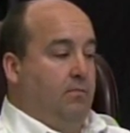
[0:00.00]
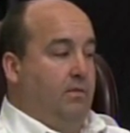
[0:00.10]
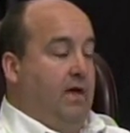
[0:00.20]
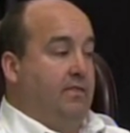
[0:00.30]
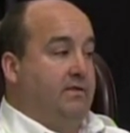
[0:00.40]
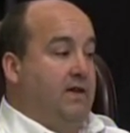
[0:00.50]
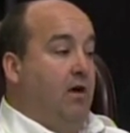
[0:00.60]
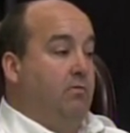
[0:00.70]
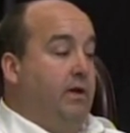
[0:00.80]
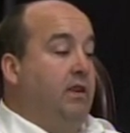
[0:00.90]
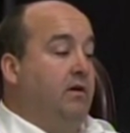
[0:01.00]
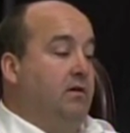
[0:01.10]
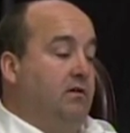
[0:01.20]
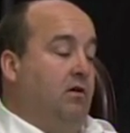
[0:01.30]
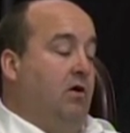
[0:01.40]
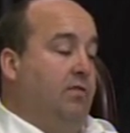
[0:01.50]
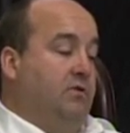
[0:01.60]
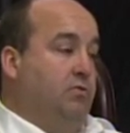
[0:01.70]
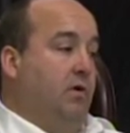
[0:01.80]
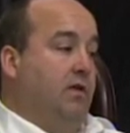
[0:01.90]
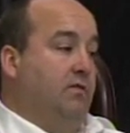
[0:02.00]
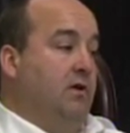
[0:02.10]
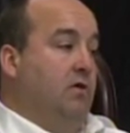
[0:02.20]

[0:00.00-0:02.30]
at the town meeting on the 20th,